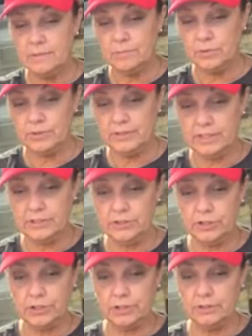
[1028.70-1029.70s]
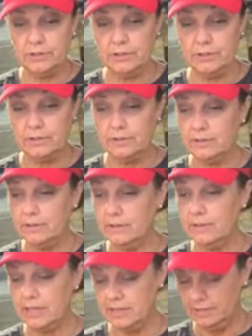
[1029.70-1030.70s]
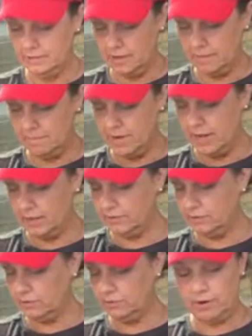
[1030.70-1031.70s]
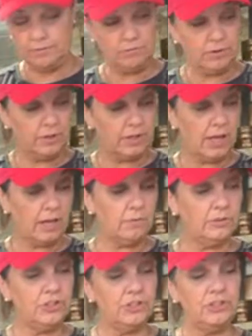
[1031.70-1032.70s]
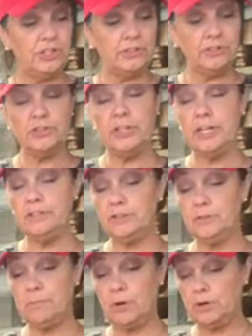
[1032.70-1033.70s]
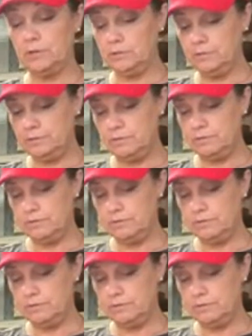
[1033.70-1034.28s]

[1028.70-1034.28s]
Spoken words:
presenter that is up next on Craft Around the Clock, which is yesterday's tomorrow's.